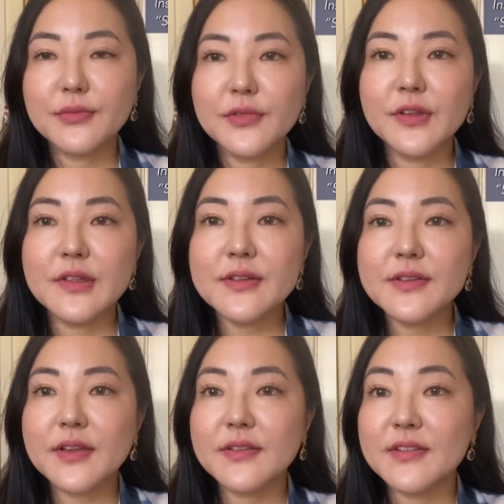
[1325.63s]
So this
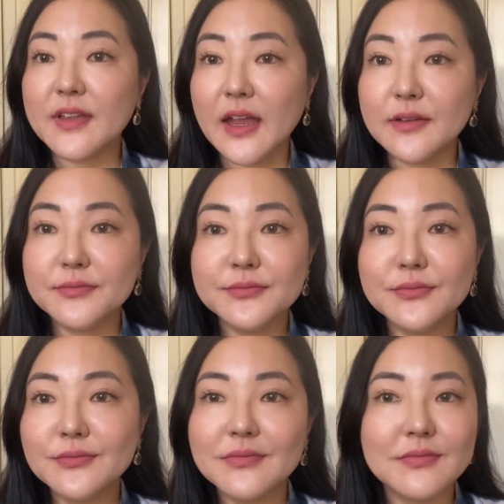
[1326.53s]
is as a stain,
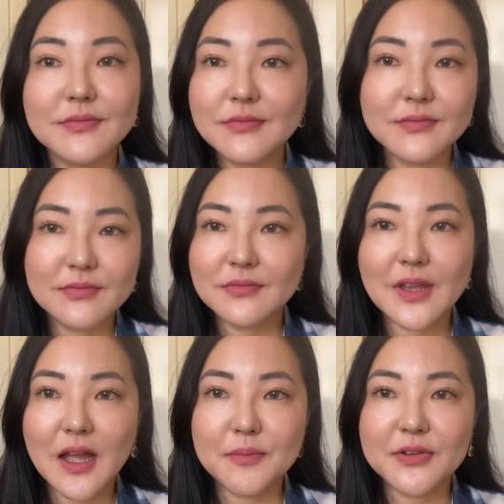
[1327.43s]

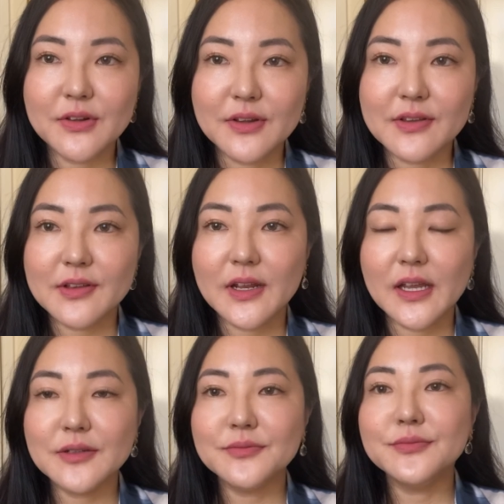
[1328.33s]
absolutely
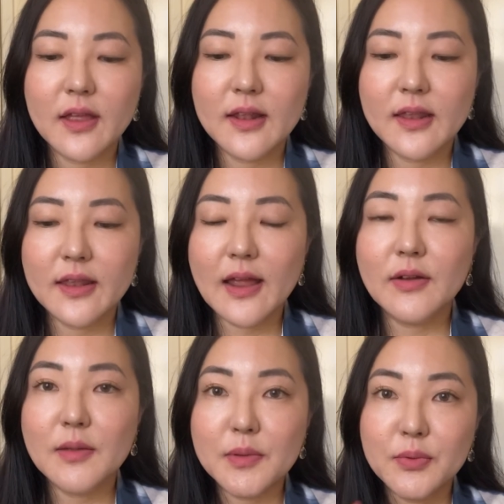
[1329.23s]
stunning. Now
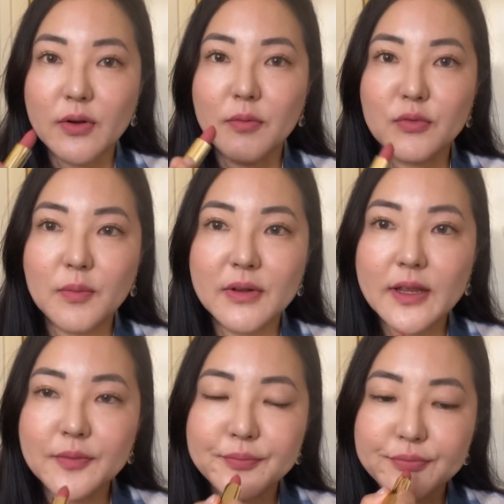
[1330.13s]
let me put it on properly.